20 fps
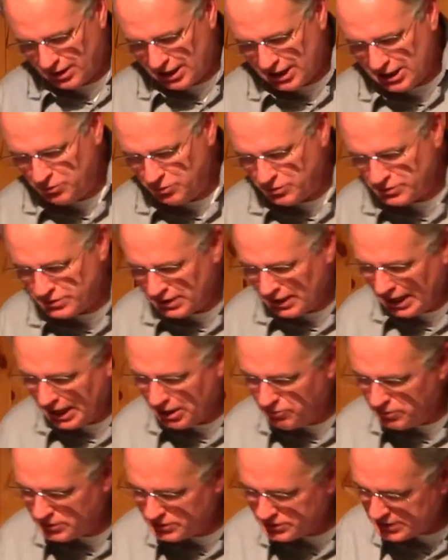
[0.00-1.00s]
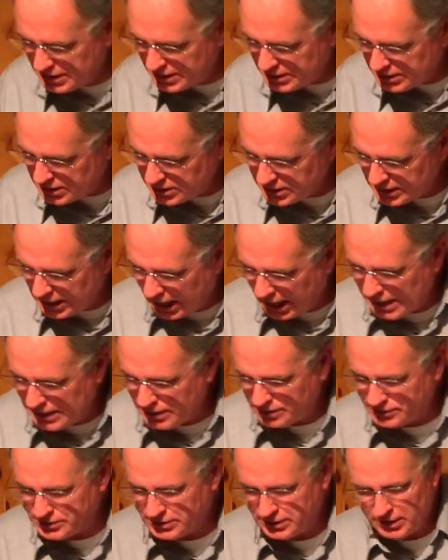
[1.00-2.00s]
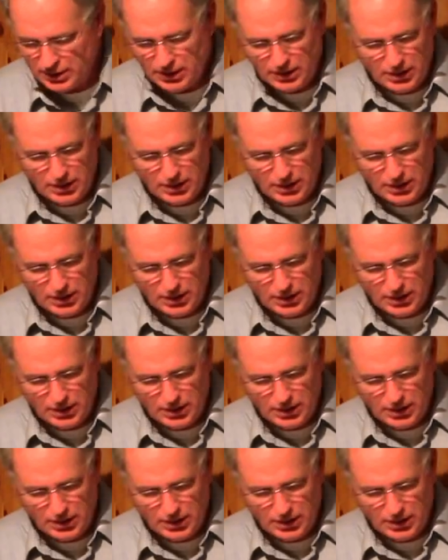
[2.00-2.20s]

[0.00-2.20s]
He was had resilient kindness.